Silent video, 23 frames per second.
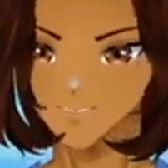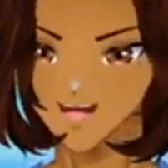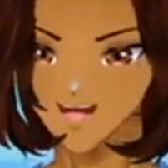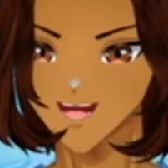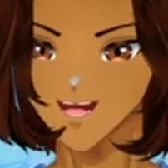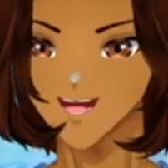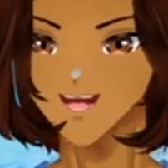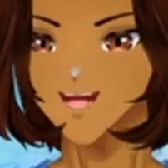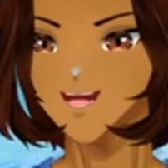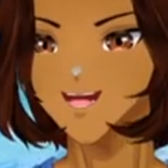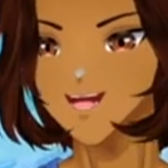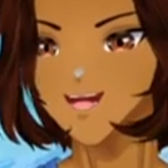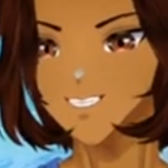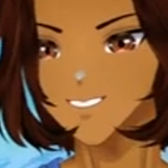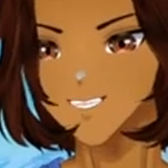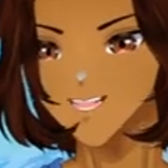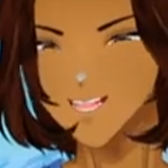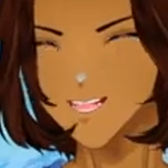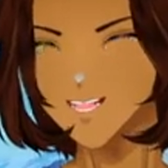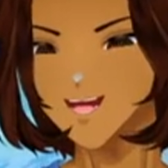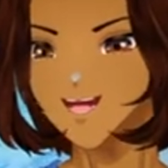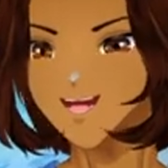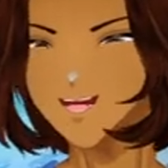I
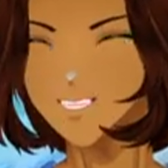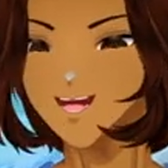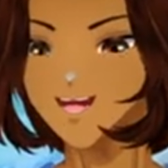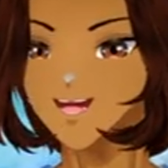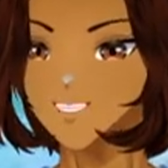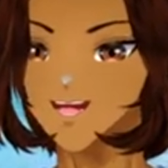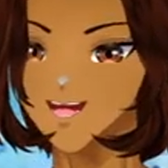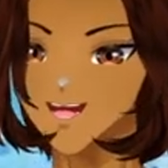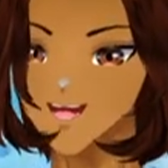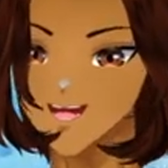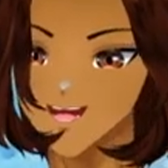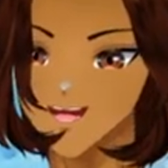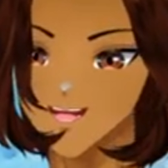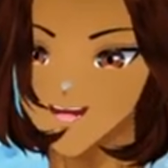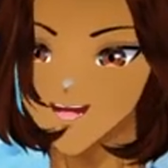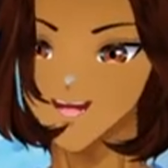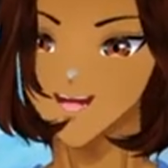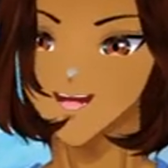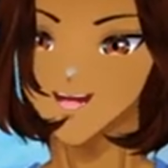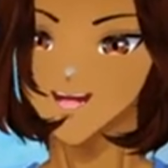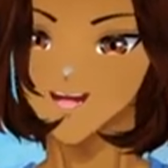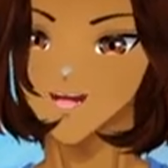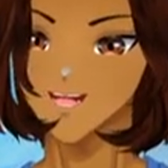know. Right? Then again,
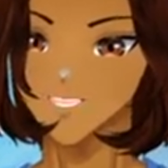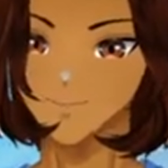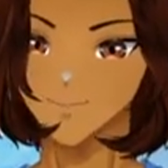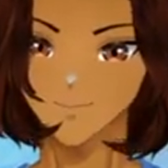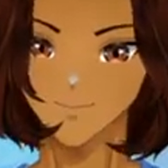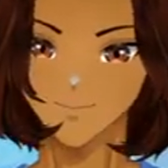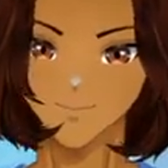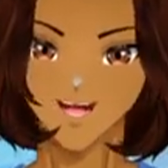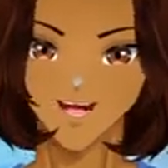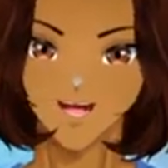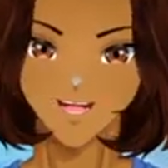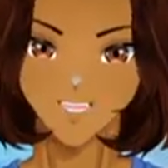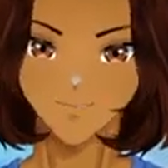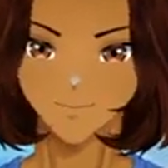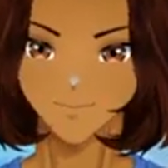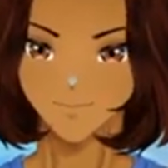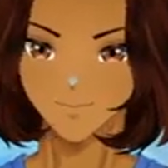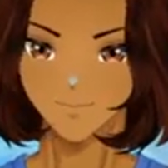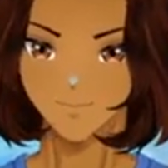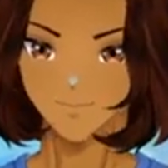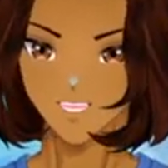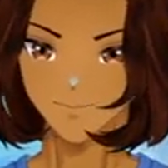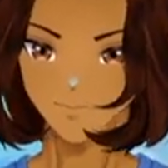
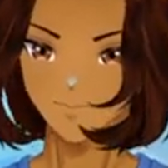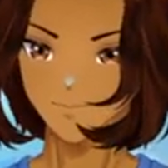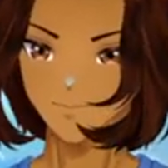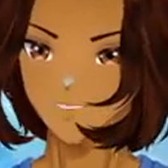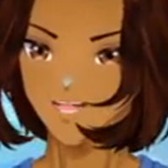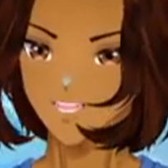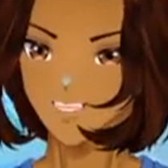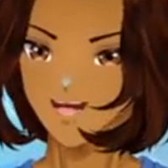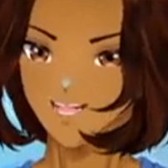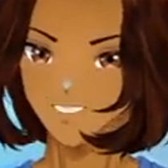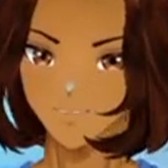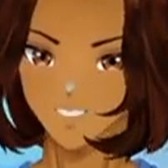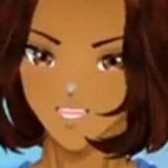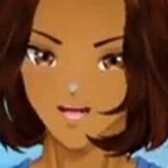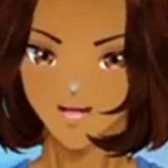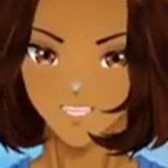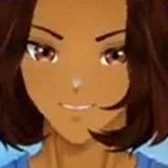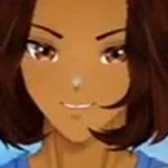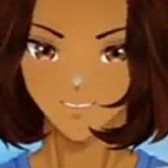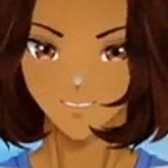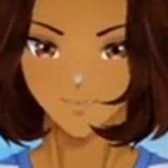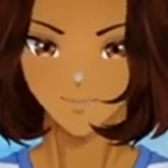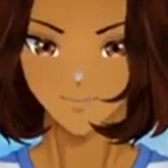Pesky's right now
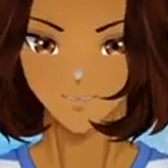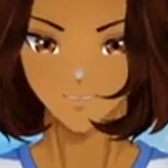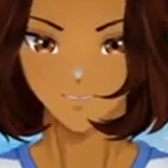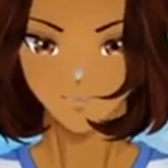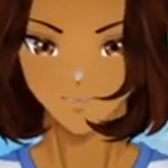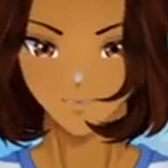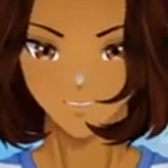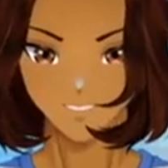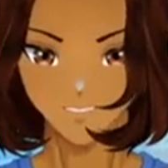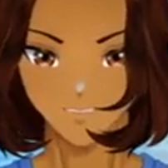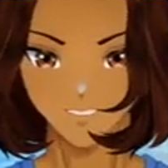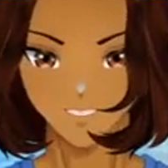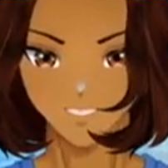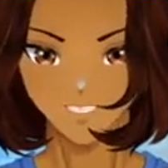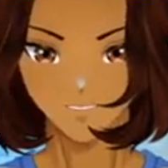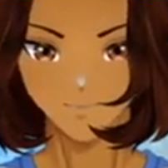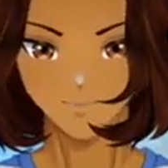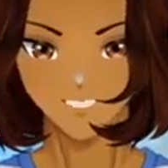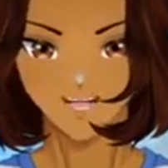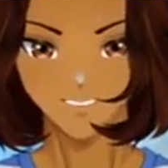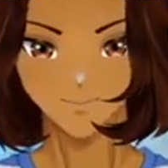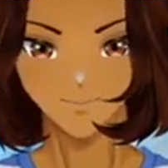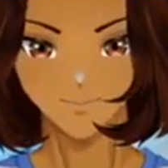doing a little bit of lurk, and
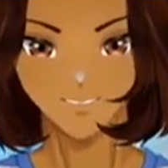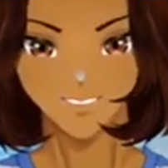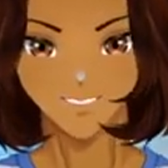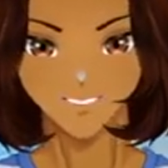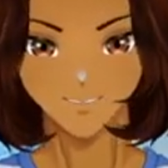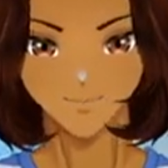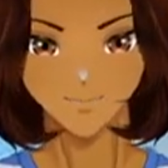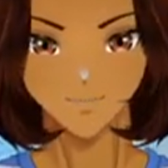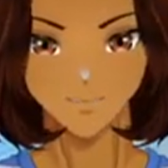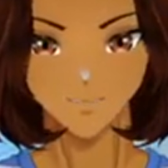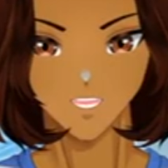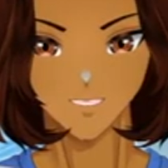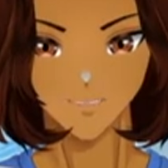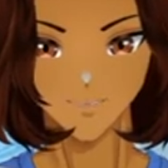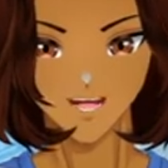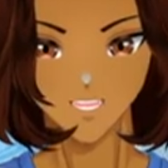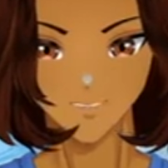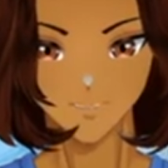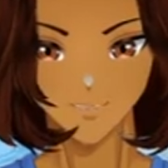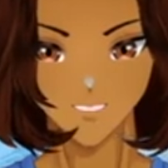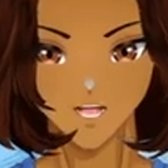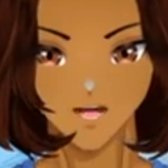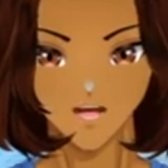Pesky is the one
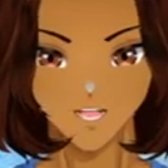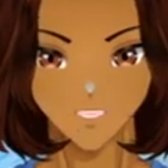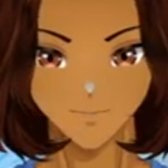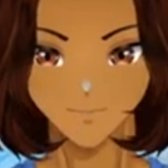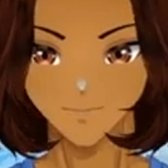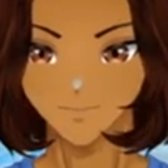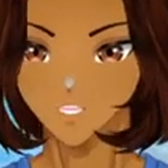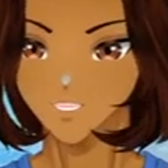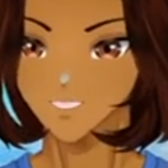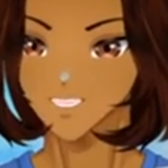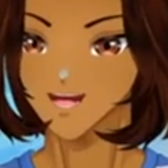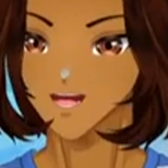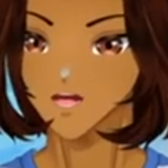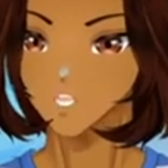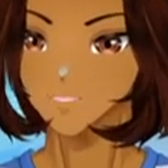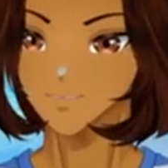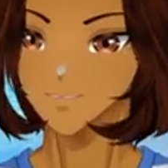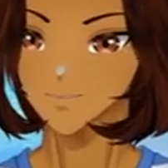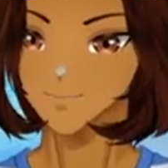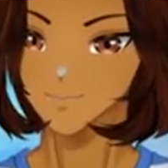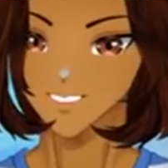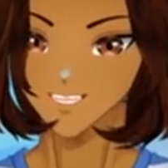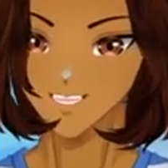that showed us how
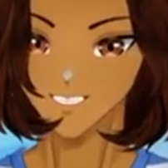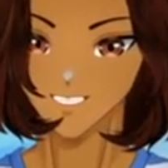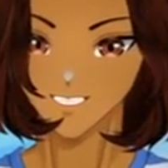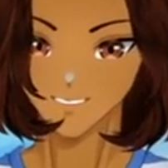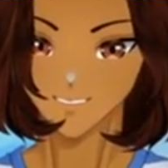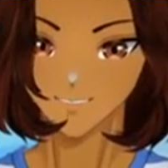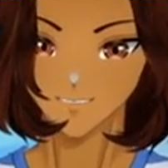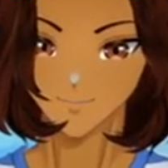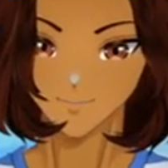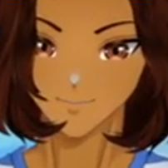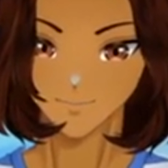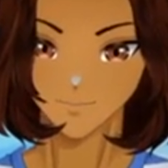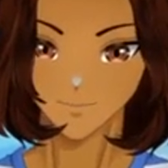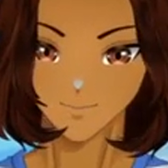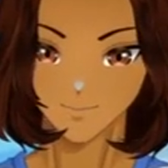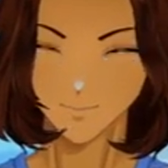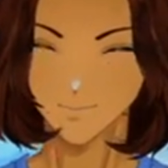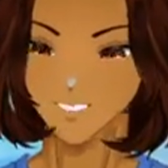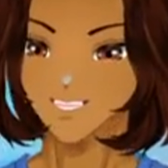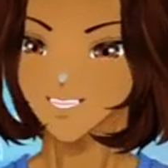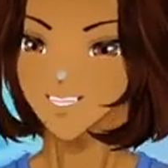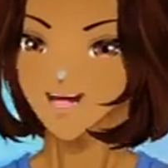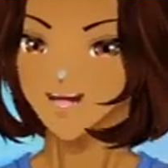to make it. So once
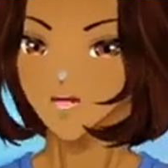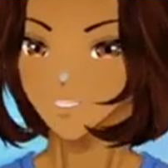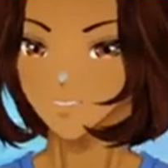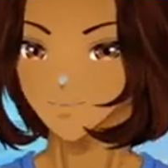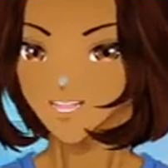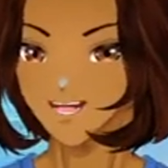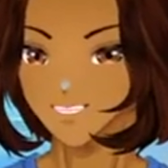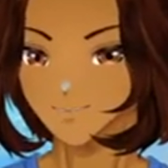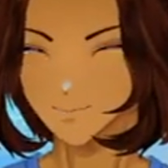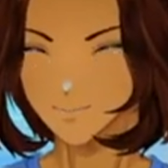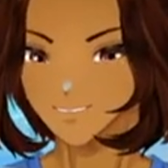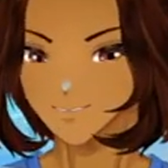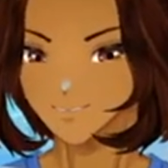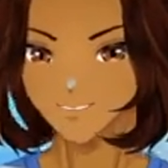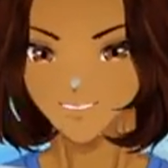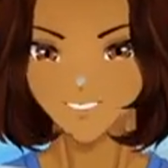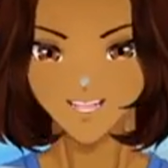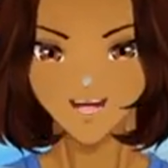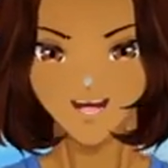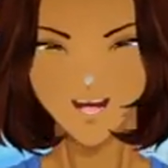again, thank you, Pesky.